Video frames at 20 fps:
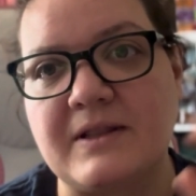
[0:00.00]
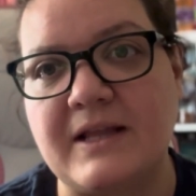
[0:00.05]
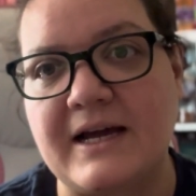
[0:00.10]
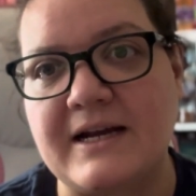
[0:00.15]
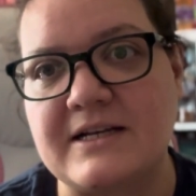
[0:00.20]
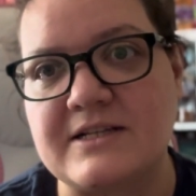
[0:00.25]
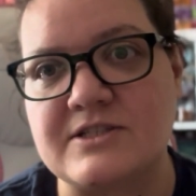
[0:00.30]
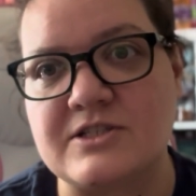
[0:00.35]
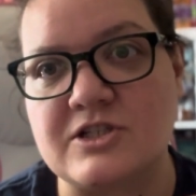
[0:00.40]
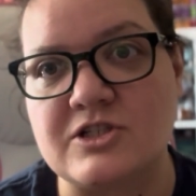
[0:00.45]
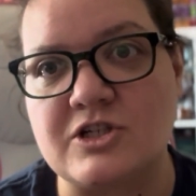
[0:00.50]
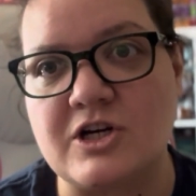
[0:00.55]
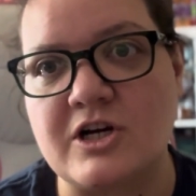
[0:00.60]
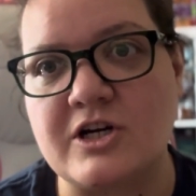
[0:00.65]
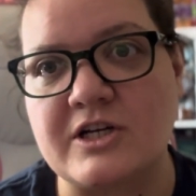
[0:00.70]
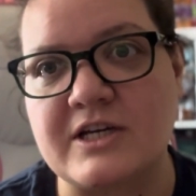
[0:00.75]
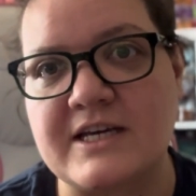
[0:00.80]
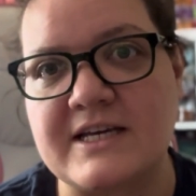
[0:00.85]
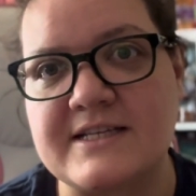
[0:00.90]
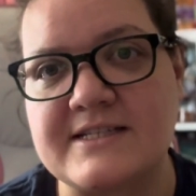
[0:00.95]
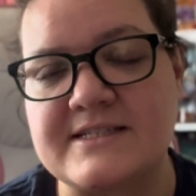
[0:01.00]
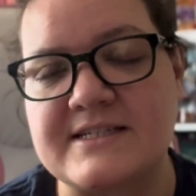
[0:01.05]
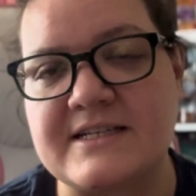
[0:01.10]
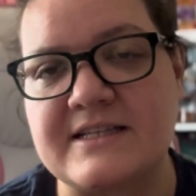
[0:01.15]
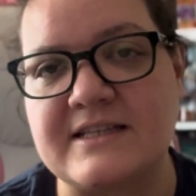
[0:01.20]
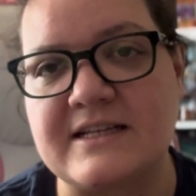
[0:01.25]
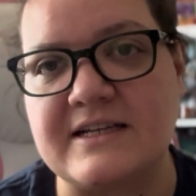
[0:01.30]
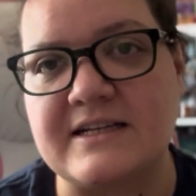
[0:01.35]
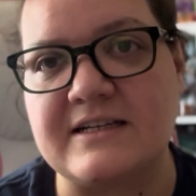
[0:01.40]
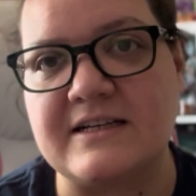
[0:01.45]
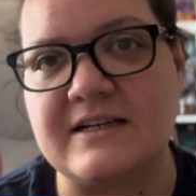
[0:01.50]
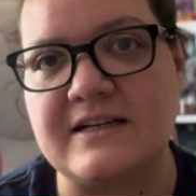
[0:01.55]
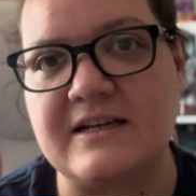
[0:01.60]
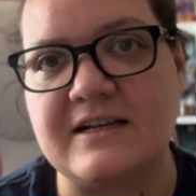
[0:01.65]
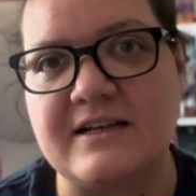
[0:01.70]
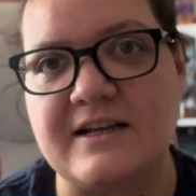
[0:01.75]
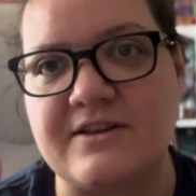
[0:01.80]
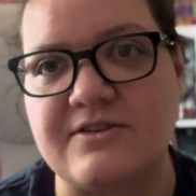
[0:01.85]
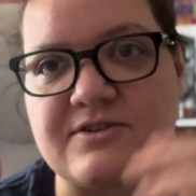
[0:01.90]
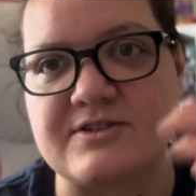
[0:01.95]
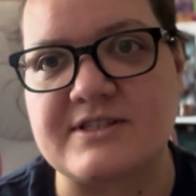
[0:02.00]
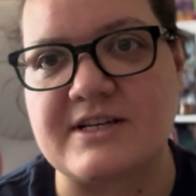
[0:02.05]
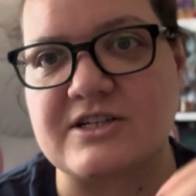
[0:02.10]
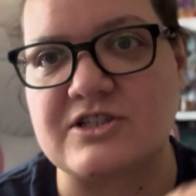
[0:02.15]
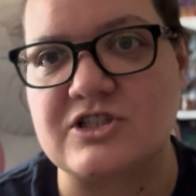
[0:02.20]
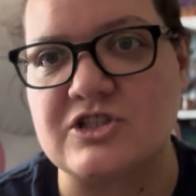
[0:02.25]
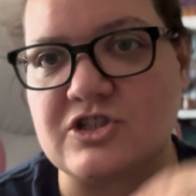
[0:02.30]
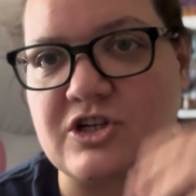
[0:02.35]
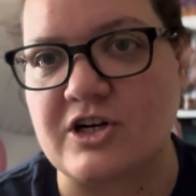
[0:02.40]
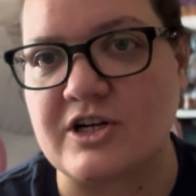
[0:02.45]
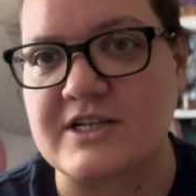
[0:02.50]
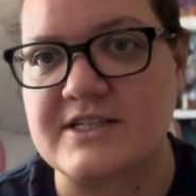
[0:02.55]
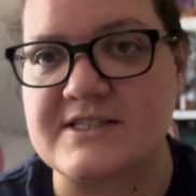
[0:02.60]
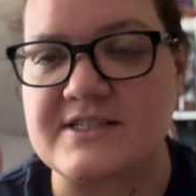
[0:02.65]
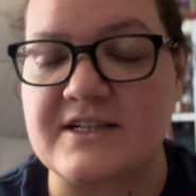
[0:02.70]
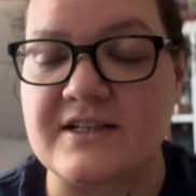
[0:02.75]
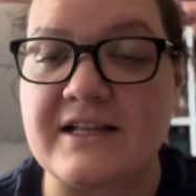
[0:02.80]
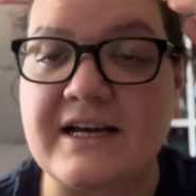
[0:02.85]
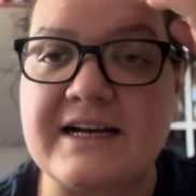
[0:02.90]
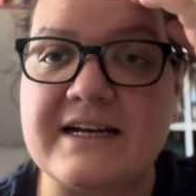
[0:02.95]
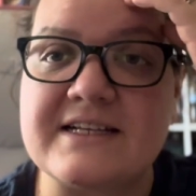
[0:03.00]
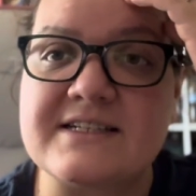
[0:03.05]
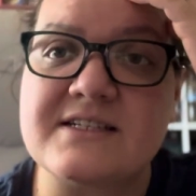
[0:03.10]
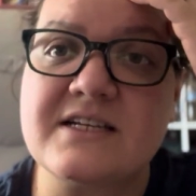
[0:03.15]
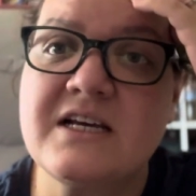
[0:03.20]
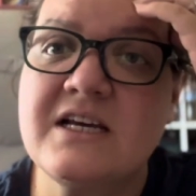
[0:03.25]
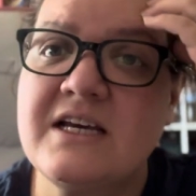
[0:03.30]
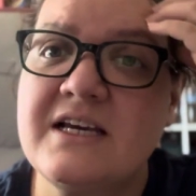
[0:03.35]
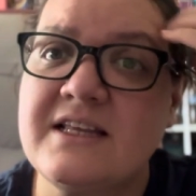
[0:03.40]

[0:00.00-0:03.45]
lightest to darkest and then another section darkest to lightest,